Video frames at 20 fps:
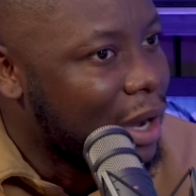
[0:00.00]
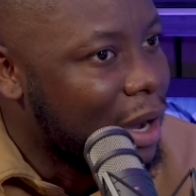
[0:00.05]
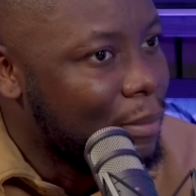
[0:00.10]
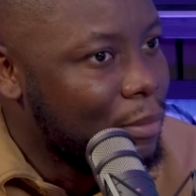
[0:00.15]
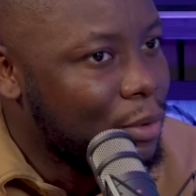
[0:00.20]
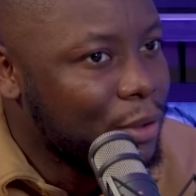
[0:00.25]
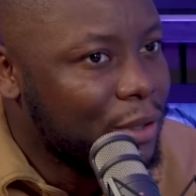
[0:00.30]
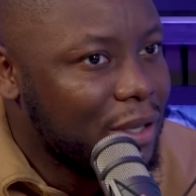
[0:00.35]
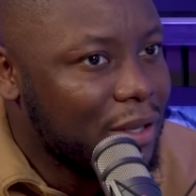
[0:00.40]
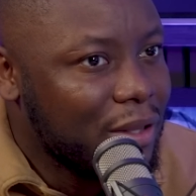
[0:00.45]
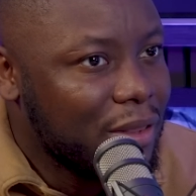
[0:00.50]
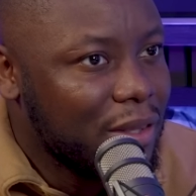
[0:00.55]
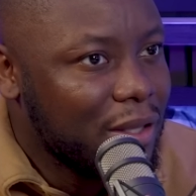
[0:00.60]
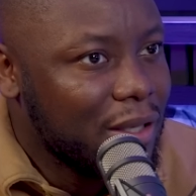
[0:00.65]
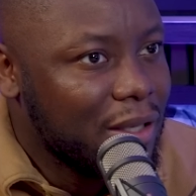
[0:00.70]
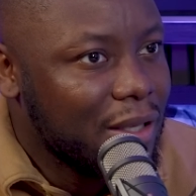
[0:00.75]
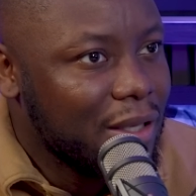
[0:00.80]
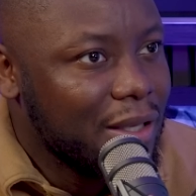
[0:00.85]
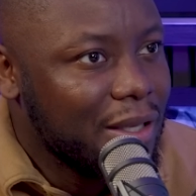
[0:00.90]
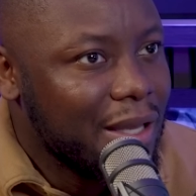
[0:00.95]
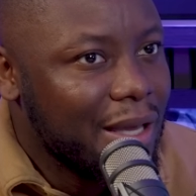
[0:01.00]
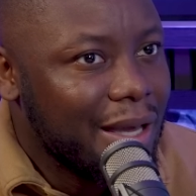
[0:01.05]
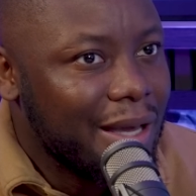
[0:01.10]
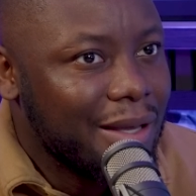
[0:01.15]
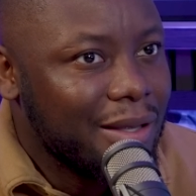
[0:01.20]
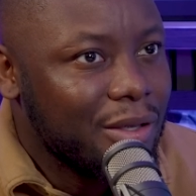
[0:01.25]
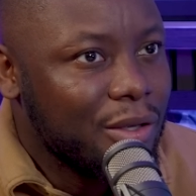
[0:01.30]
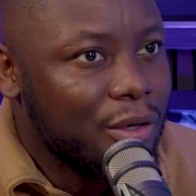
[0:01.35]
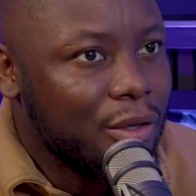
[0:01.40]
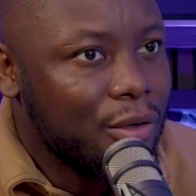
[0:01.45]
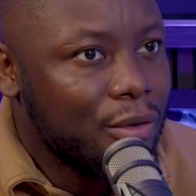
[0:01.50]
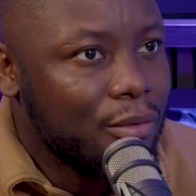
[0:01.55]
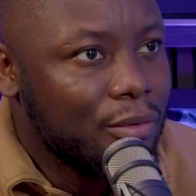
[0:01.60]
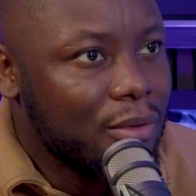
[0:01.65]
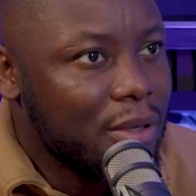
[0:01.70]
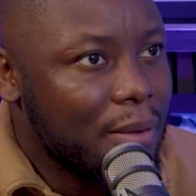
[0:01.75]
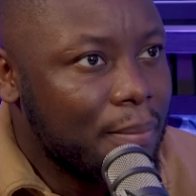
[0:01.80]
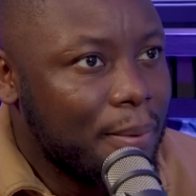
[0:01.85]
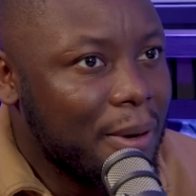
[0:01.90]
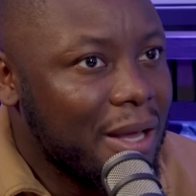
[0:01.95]
I'm looking thinking, yeah, you know,
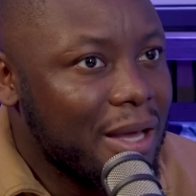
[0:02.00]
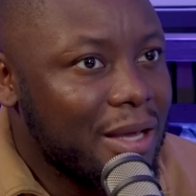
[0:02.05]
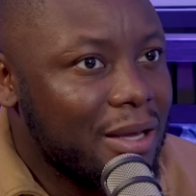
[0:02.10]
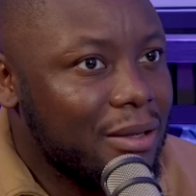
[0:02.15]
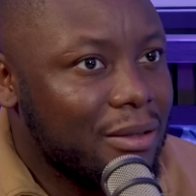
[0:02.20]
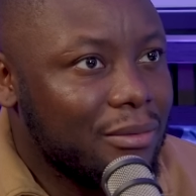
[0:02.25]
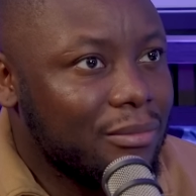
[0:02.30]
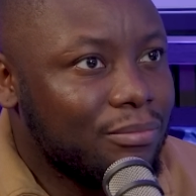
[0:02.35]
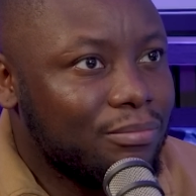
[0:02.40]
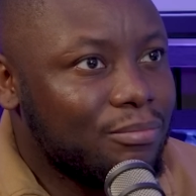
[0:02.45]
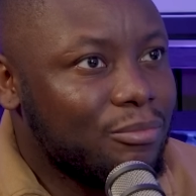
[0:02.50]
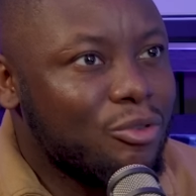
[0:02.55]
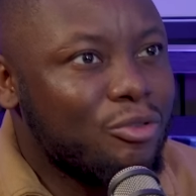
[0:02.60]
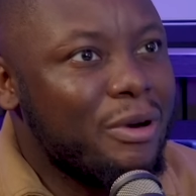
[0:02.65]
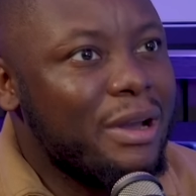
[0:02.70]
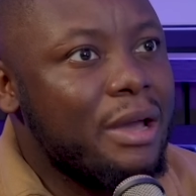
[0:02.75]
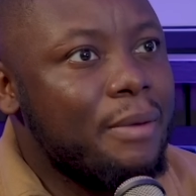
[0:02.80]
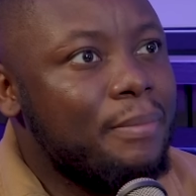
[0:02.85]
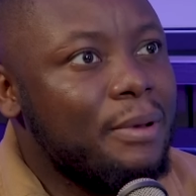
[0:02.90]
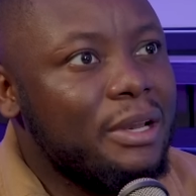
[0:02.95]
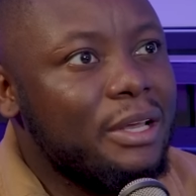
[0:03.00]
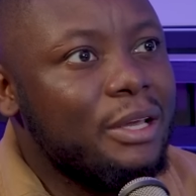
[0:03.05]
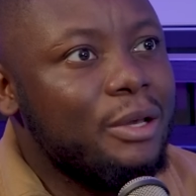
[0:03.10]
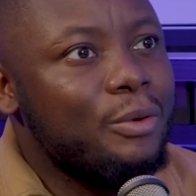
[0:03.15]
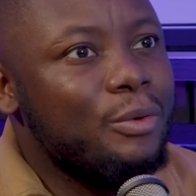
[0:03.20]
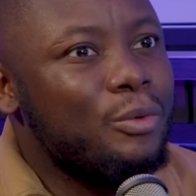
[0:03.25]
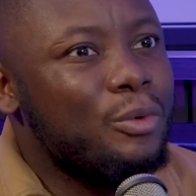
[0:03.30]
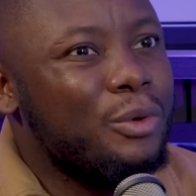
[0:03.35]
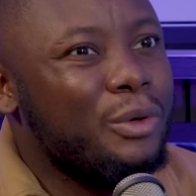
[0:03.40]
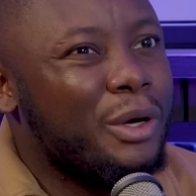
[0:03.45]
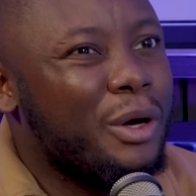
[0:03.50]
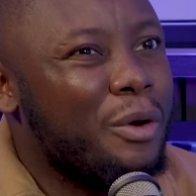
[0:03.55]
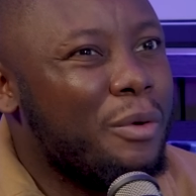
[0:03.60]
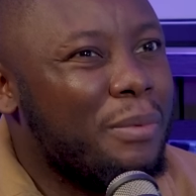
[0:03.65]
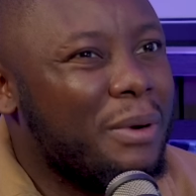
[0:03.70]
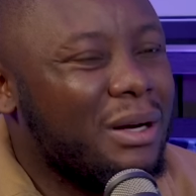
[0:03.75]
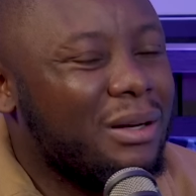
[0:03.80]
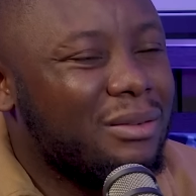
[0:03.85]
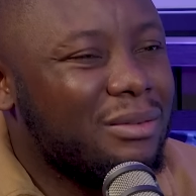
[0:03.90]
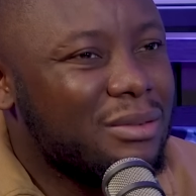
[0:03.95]
a player great ability, we all know,
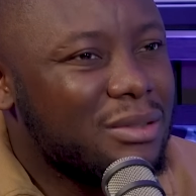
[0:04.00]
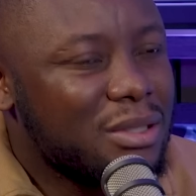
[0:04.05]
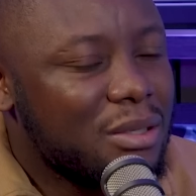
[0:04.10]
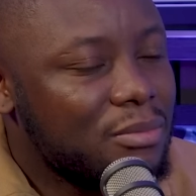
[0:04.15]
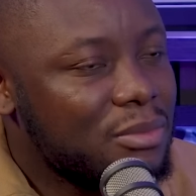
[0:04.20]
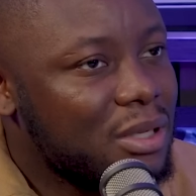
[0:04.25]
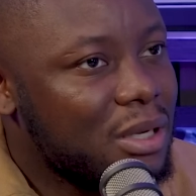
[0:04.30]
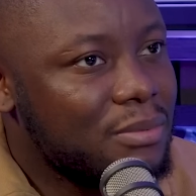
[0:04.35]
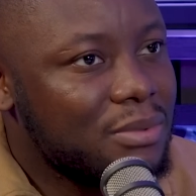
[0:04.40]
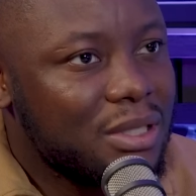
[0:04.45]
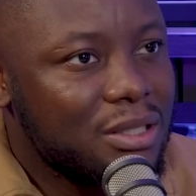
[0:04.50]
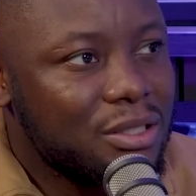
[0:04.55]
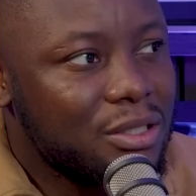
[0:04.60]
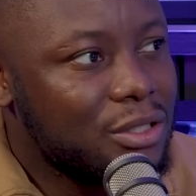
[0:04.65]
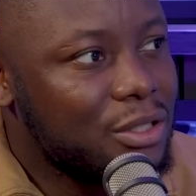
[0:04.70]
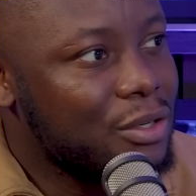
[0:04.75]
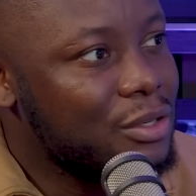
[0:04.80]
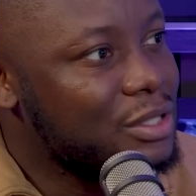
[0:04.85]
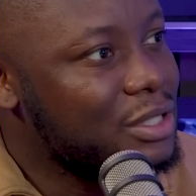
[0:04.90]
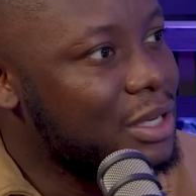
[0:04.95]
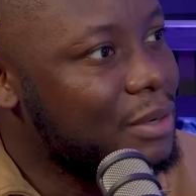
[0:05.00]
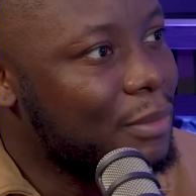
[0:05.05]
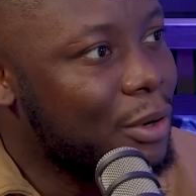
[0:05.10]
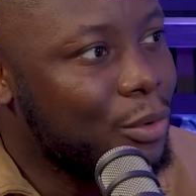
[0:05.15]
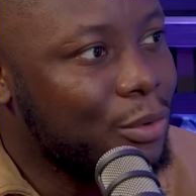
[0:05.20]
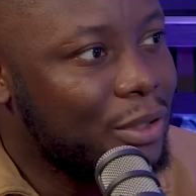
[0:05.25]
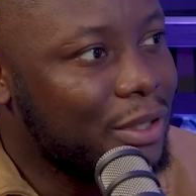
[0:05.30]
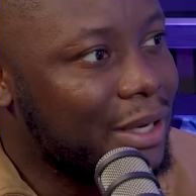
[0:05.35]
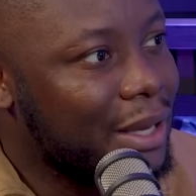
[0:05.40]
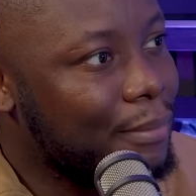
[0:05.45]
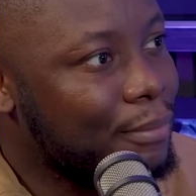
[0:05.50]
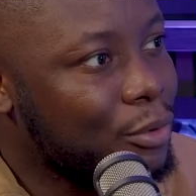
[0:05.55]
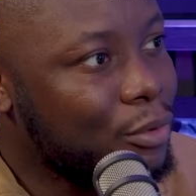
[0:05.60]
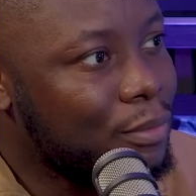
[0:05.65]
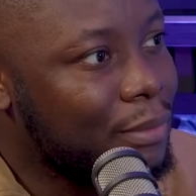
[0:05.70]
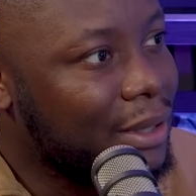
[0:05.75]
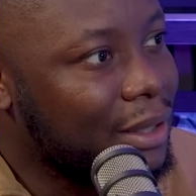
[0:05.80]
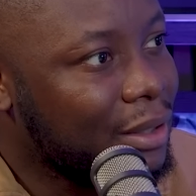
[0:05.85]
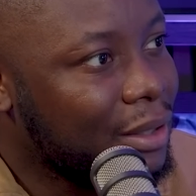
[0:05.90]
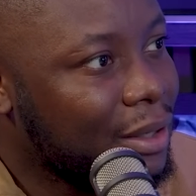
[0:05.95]
but sometimes I just don't see him holding that ball,
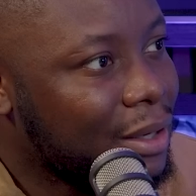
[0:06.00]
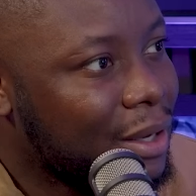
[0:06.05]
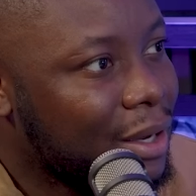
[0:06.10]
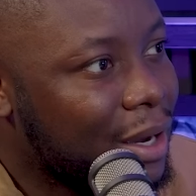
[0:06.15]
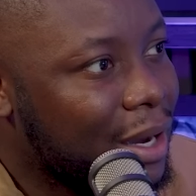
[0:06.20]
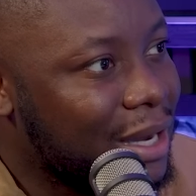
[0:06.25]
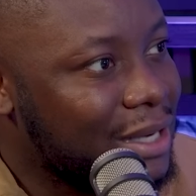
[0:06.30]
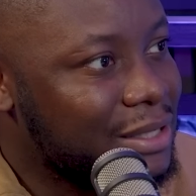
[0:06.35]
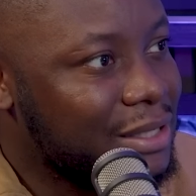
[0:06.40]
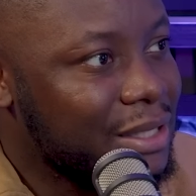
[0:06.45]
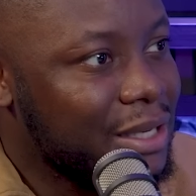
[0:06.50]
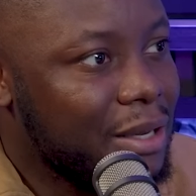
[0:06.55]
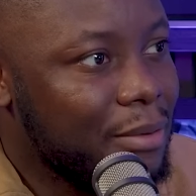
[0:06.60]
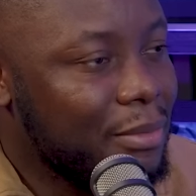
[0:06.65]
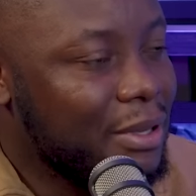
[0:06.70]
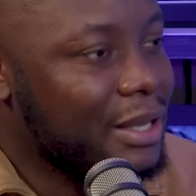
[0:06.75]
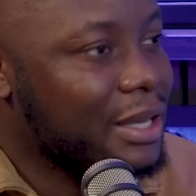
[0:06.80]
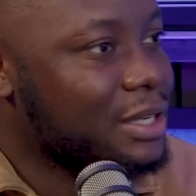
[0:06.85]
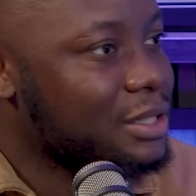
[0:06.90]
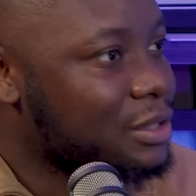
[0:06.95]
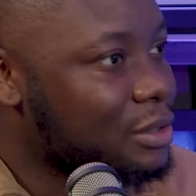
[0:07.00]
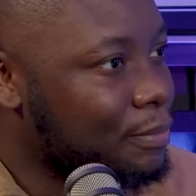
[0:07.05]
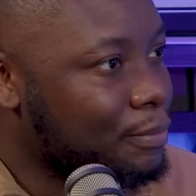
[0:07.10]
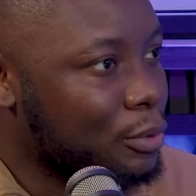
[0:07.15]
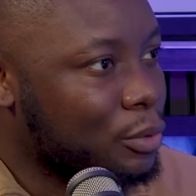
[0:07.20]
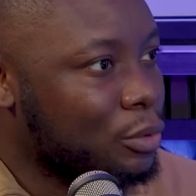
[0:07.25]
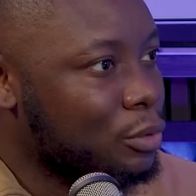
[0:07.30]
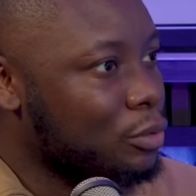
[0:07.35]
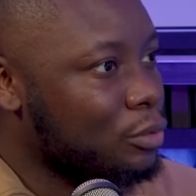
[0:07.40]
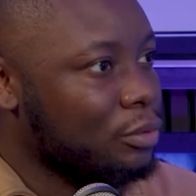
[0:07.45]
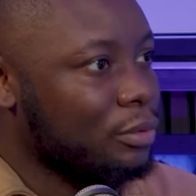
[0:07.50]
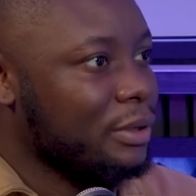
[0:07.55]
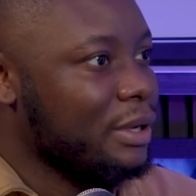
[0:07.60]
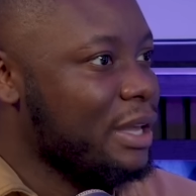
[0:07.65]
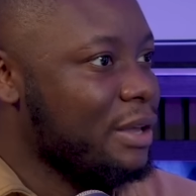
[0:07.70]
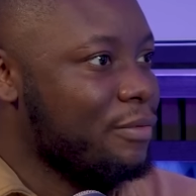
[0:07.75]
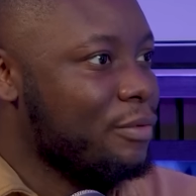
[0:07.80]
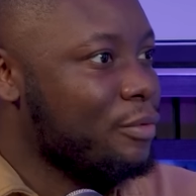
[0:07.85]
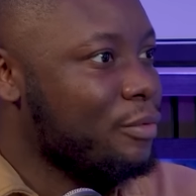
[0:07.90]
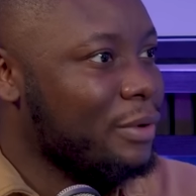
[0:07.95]
man. I see him, he gets the ball,
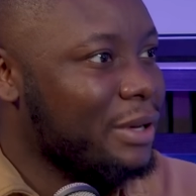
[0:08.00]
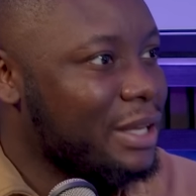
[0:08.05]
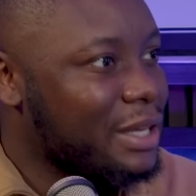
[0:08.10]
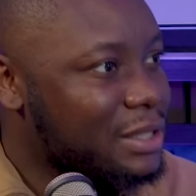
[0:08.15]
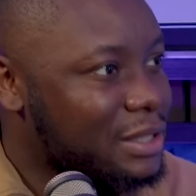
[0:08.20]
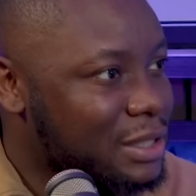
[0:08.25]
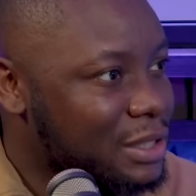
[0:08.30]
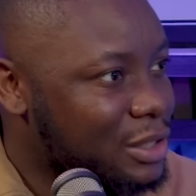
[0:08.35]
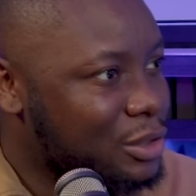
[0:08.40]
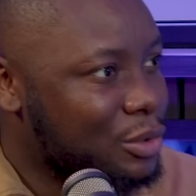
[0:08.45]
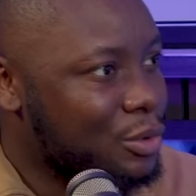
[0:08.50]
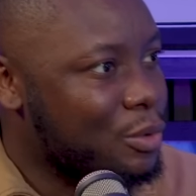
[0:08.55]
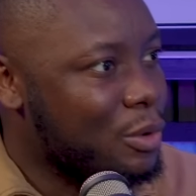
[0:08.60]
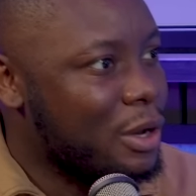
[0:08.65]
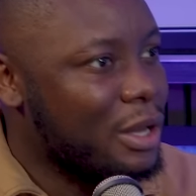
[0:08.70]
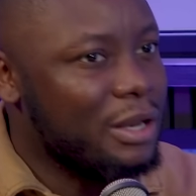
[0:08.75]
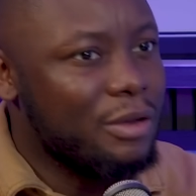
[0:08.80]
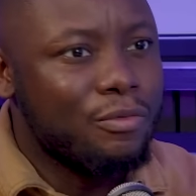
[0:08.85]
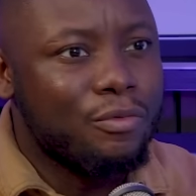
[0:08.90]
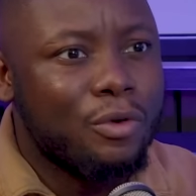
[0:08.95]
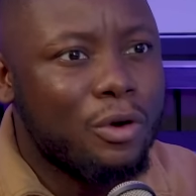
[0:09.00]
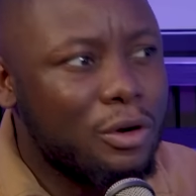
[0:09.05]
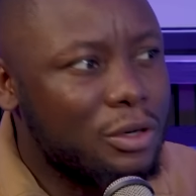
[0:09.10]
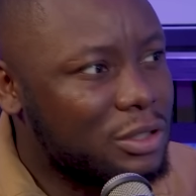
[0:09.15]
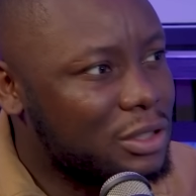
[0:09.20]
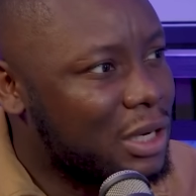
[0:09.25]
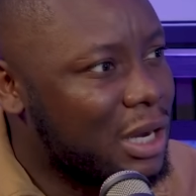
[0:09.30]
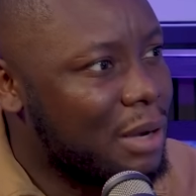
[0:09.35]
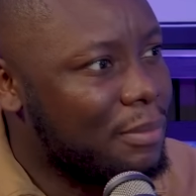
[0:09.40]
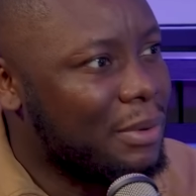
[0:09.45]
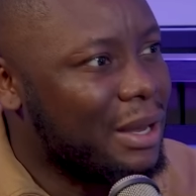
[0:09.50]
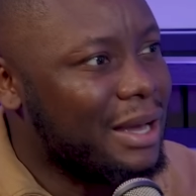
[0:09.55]
either releases too early, wrong time.